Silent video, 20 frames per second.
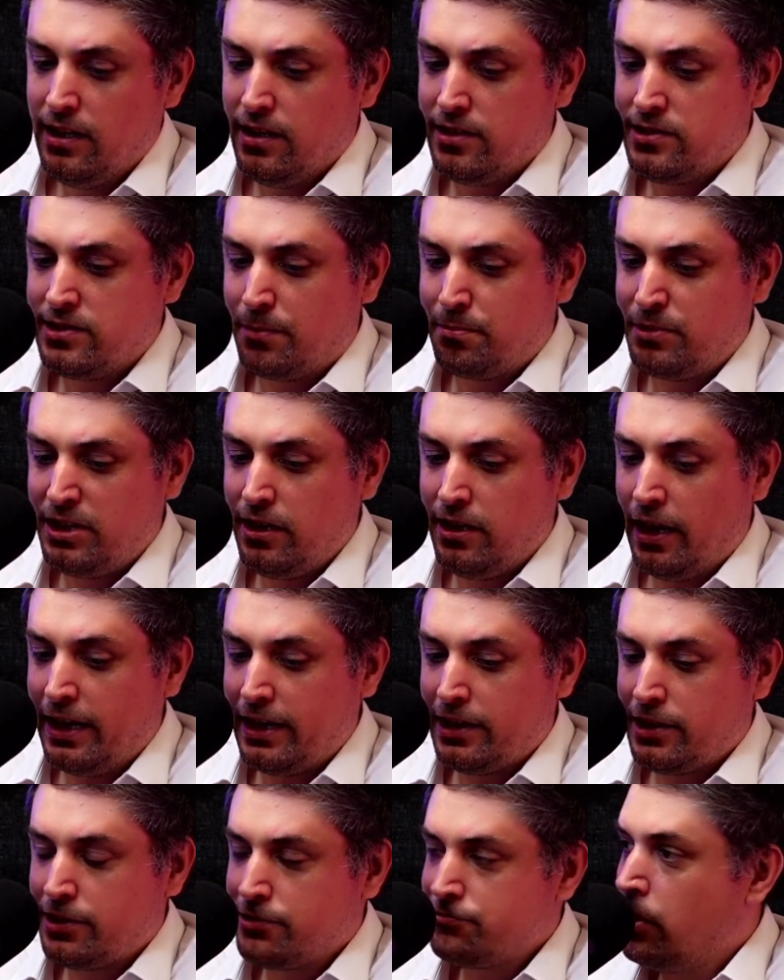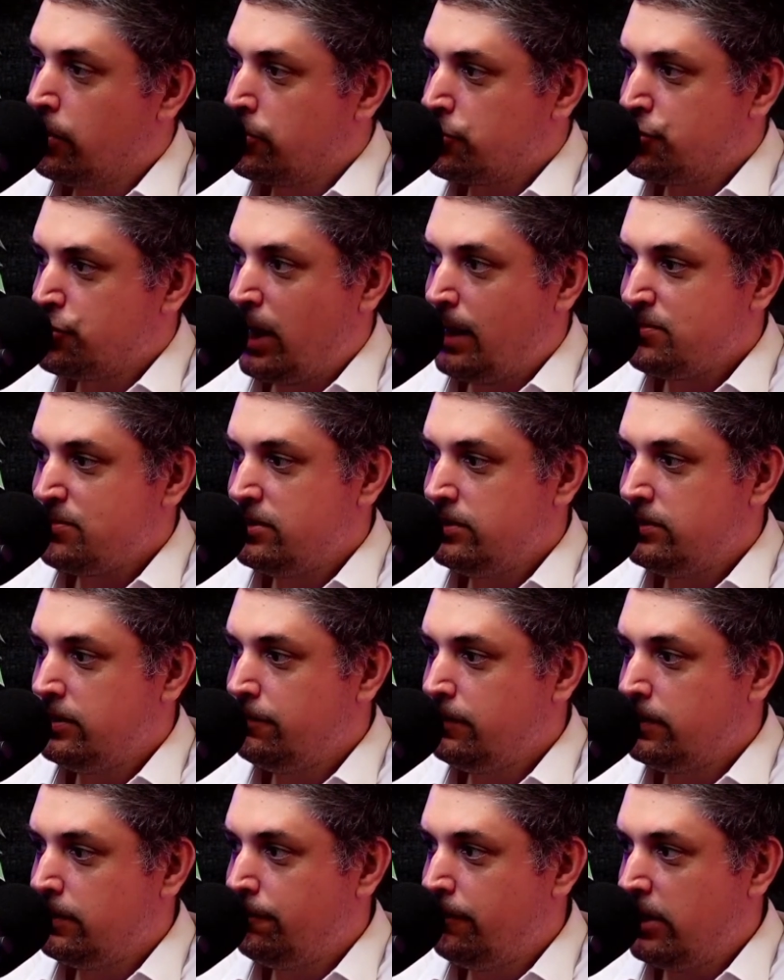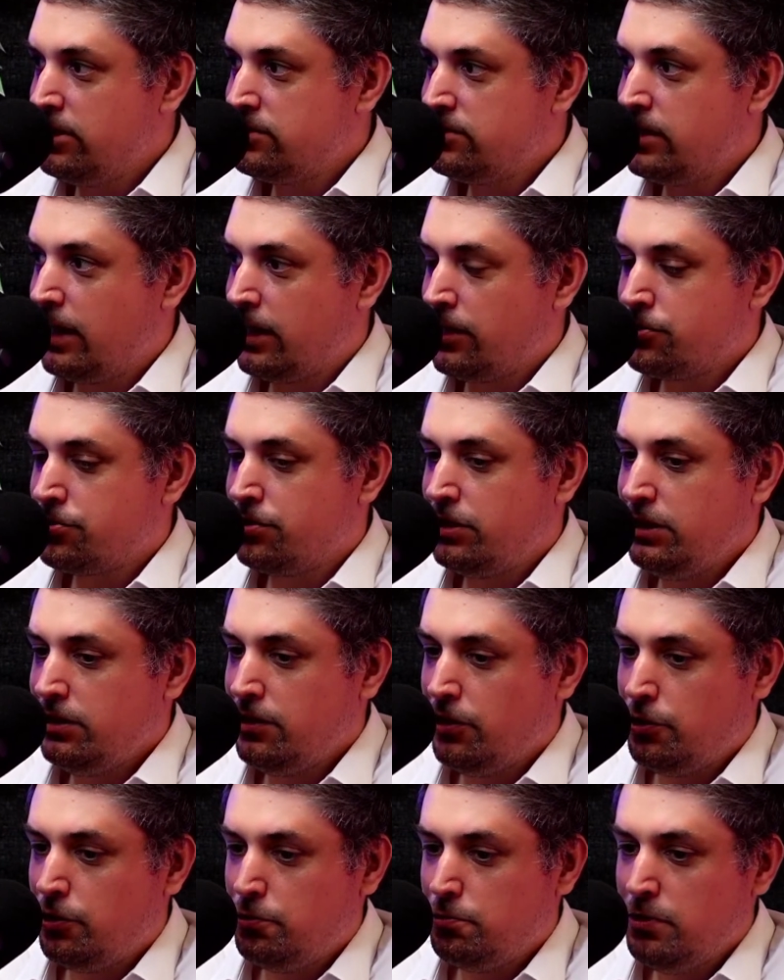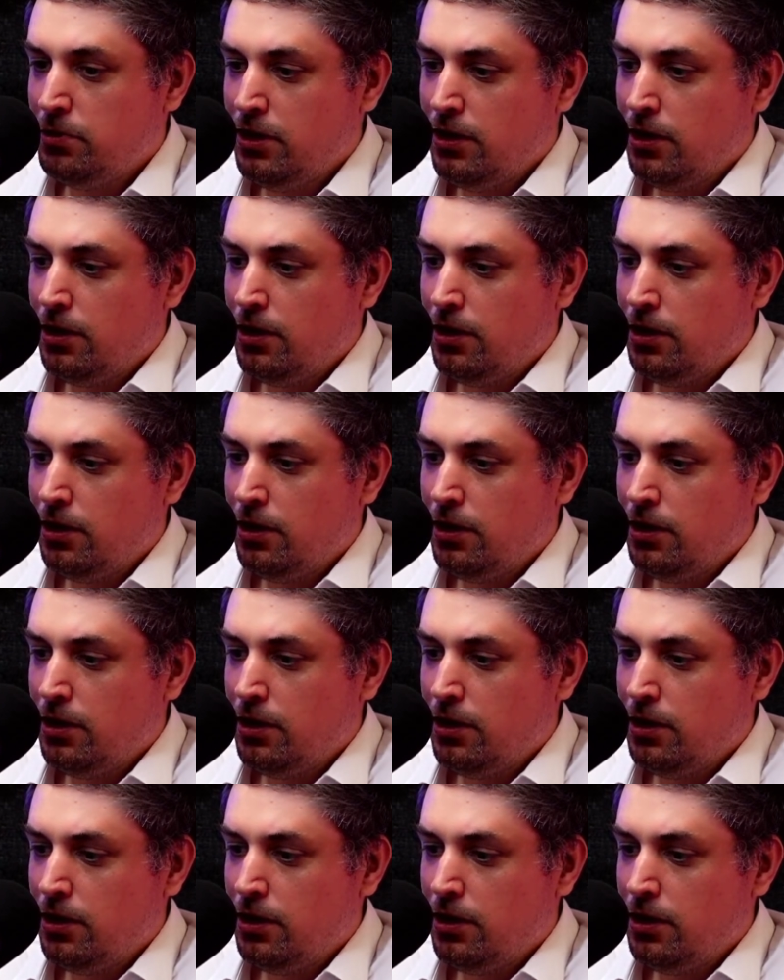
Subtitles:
Somebody like Grant Shapps, the Defence Secretary, who